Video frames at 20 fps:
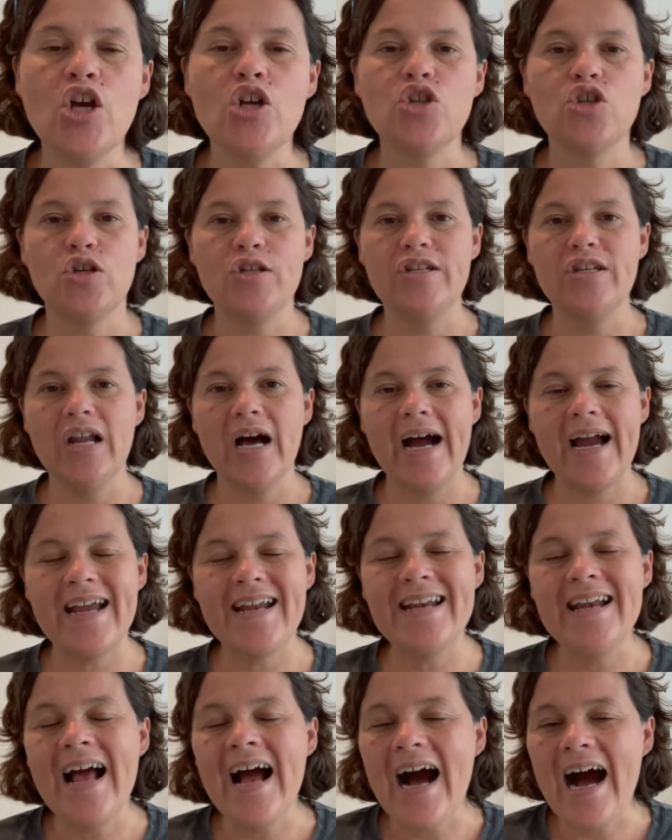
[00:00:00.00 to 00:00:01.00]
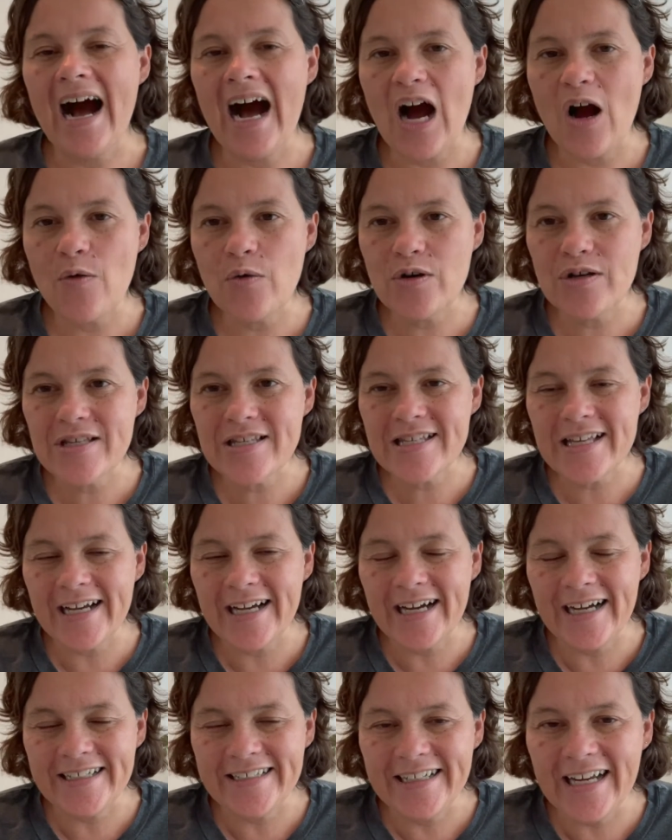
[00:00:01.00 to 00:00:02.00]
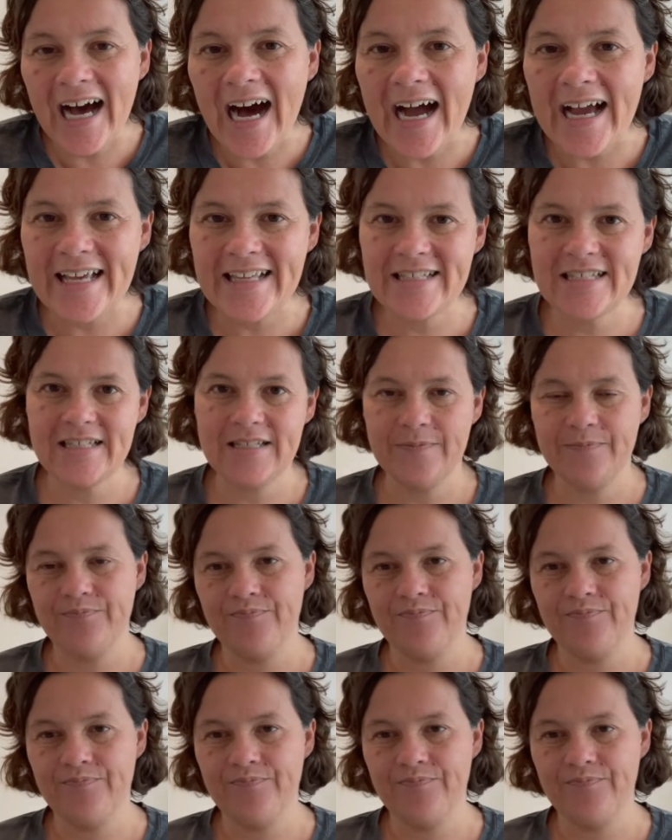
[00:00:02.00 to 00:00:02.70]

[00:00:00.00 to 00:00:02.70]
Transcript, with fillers: to nine hours a night.